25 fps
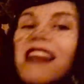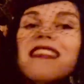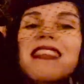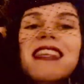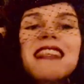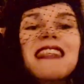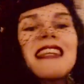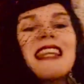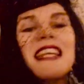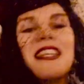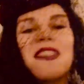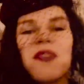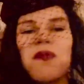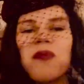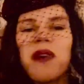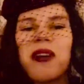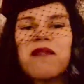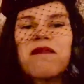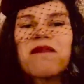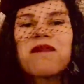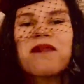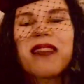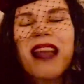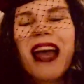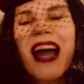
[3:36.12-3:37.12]
Then the next
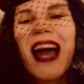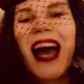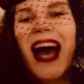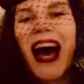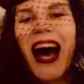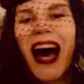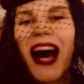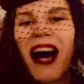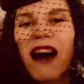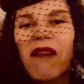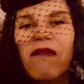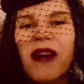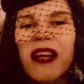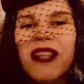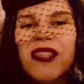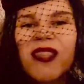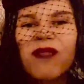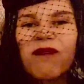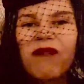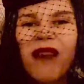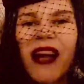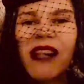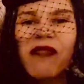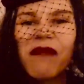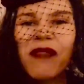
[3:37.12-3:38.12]
one, um,
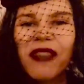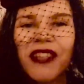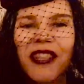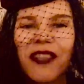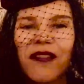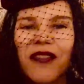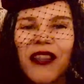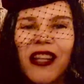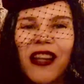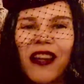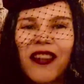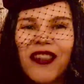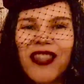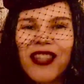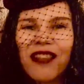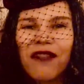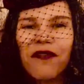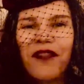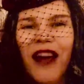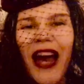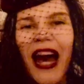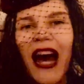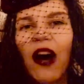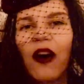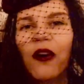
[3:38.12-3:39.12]
Spellbook of the Lost and
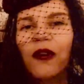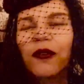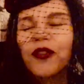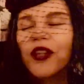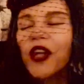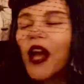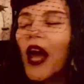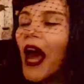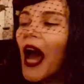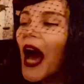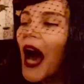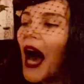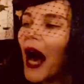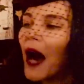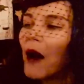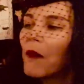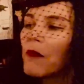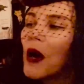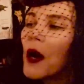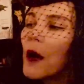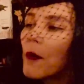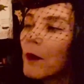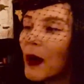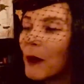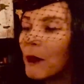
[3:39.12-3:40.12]
Found
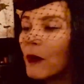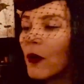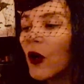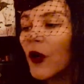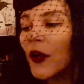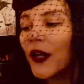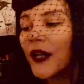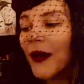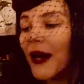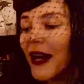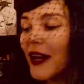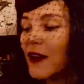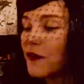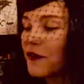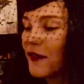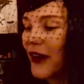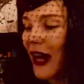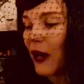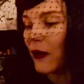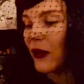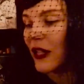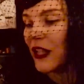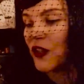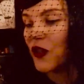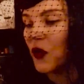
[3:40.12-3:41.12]
um, by Moira
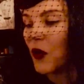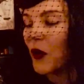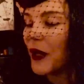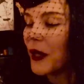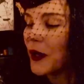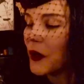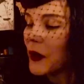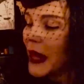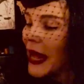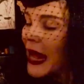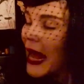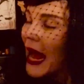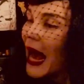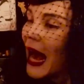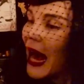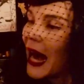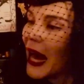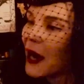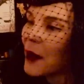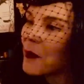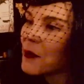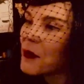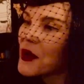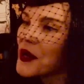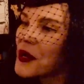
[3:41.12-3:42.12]
Fowley Doyle.
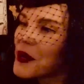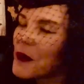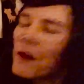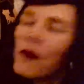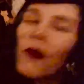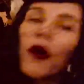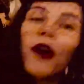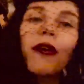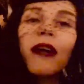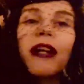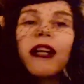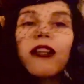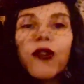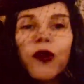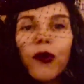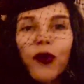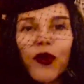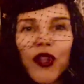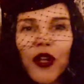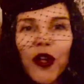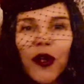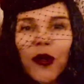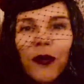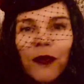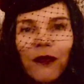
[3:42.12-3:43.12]
Um, Moira is
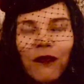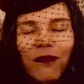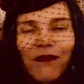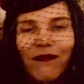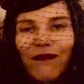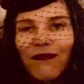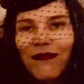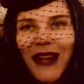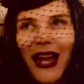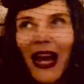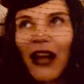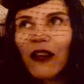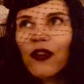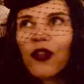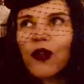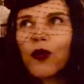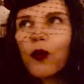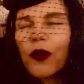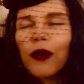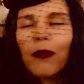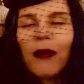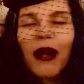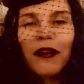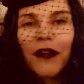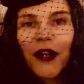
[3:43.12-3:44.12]
also now just
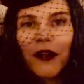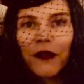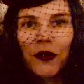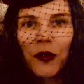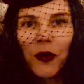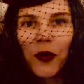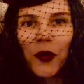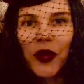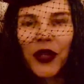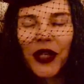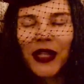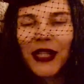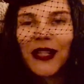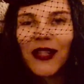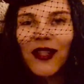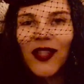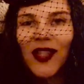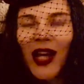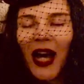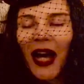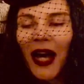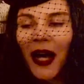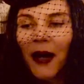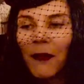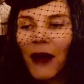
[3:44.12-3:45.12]
one of my favourite
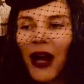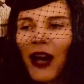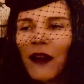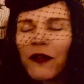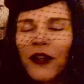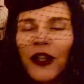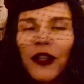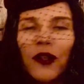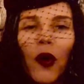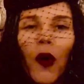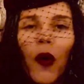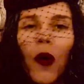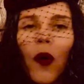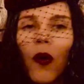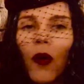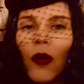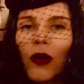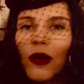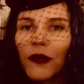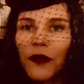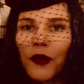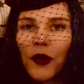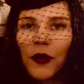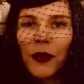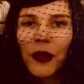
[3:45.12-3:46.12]
authors. Um, I've read
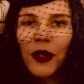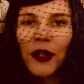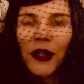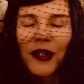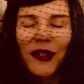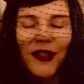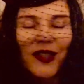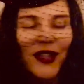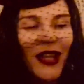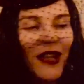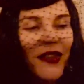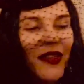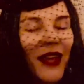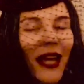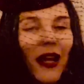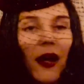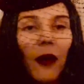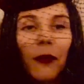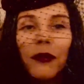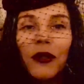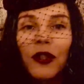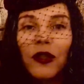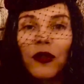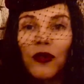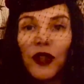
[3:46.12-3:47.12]
all of her books. They are
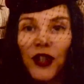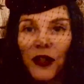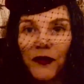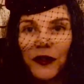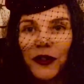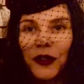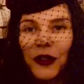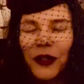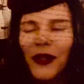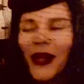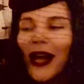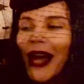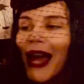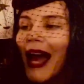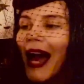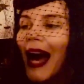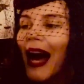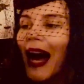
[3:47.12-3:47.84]
beautiful.